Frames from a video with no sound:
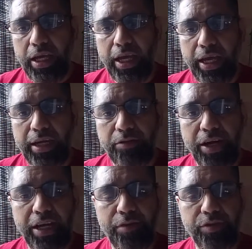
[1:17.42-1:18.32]
And
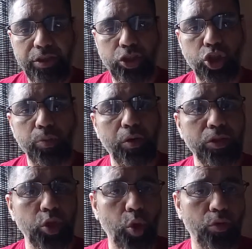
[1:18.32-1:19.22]
right after the Jummah
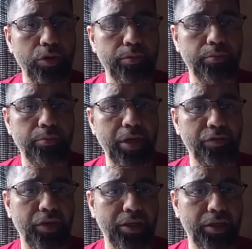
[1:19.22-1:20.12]
was over, my
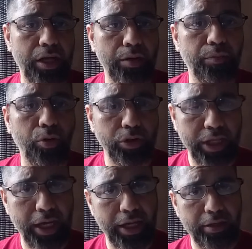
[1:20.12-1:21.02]
father and I both
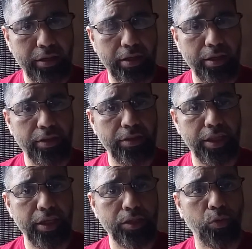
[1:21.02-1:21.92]
had
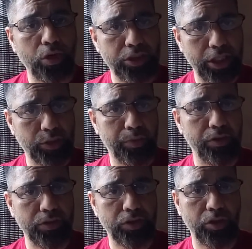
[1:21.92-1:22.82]
the worst
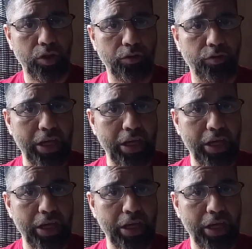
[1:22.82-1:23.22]
experience of